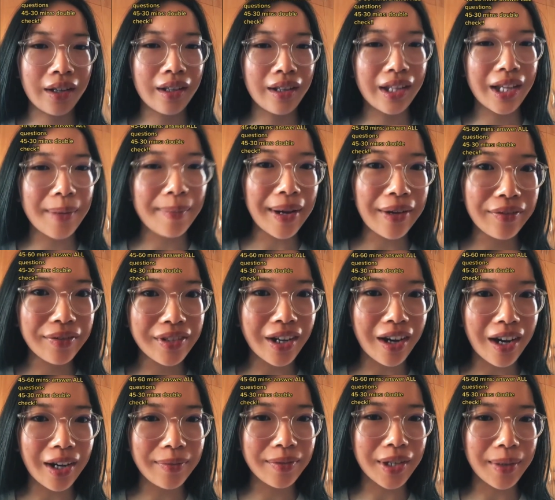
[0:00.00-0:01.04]
The amount of
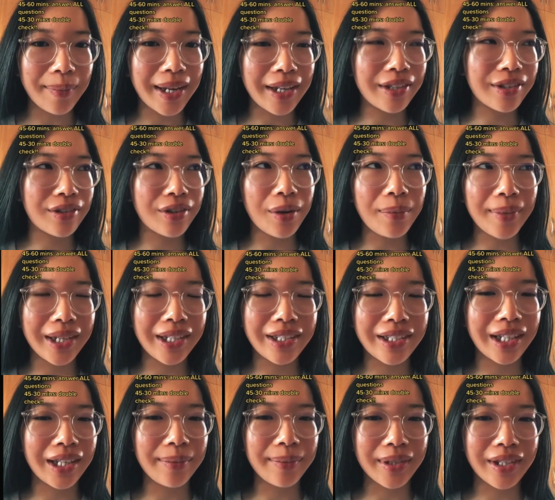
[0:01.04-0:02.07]
times I made so many
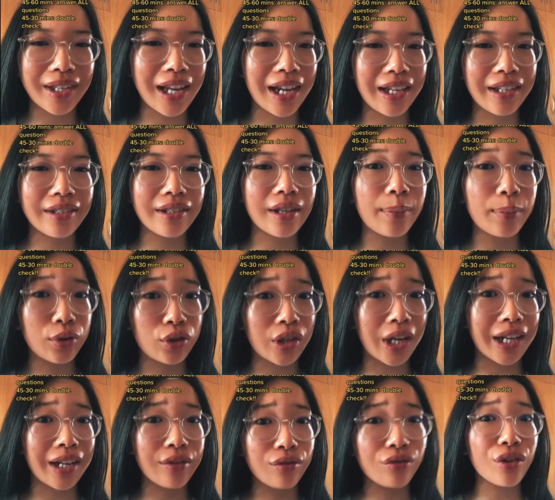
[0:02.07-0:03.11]
silly mistakes, double
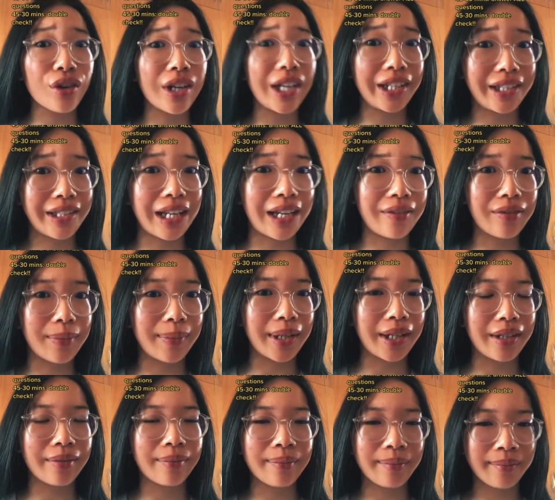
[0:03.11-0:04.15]
checking really saved me.